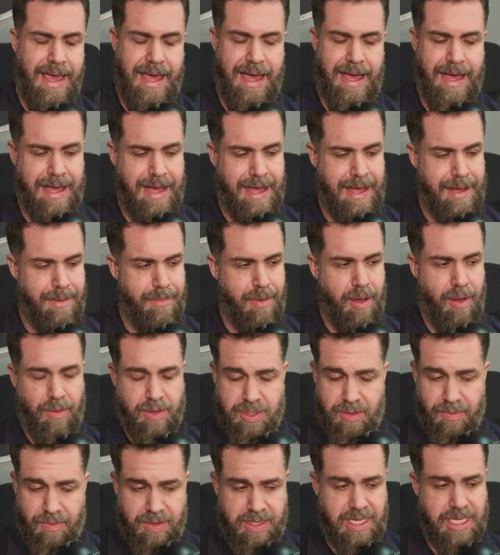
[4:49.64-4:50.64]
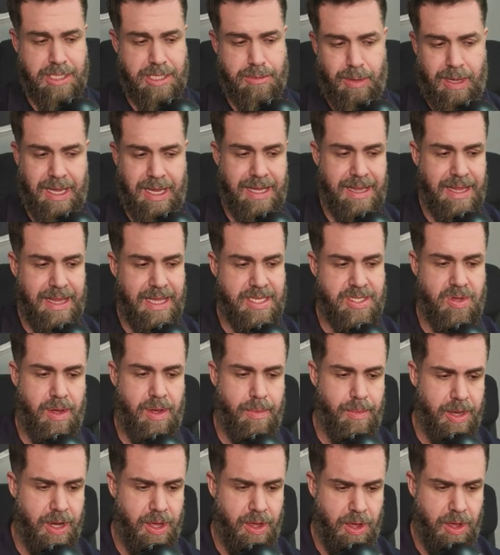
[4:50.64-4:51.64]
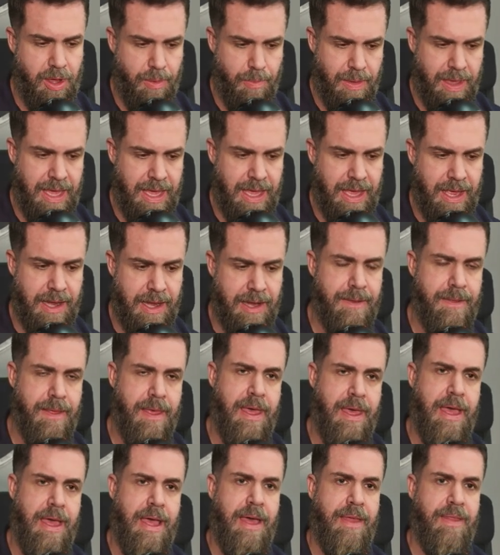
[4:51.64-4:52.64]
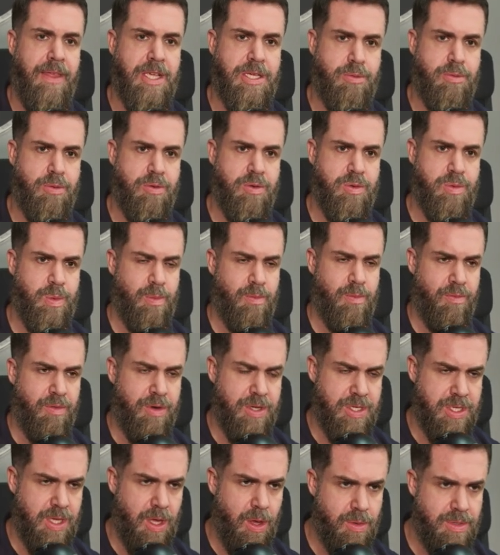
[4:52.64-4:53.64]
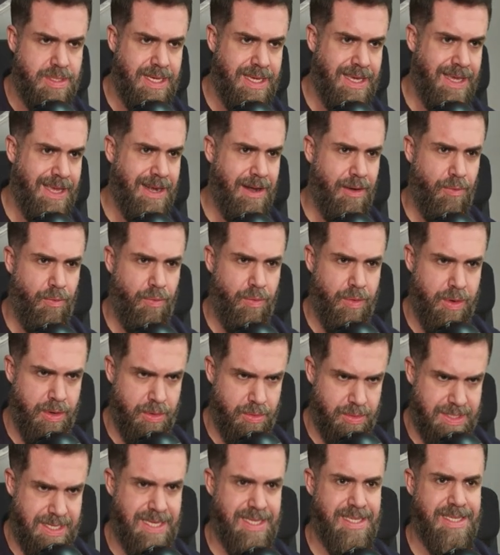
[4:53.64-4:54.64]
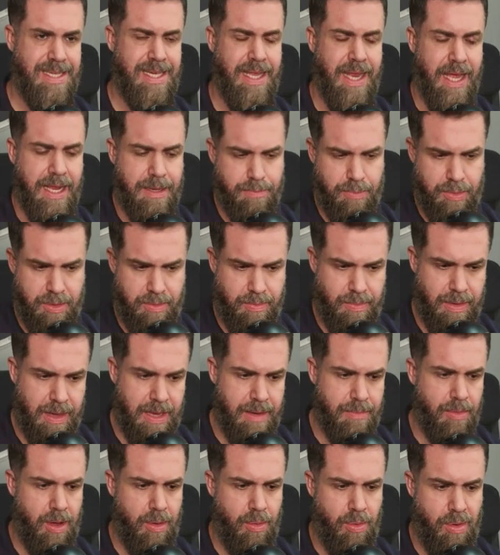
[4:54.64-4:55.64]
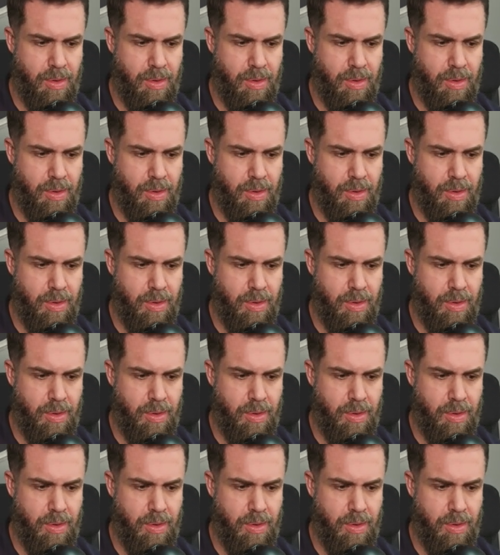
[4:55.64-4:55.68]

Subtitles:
I was obviously spending less time at home, and this was resulting in a real disconnect with me and my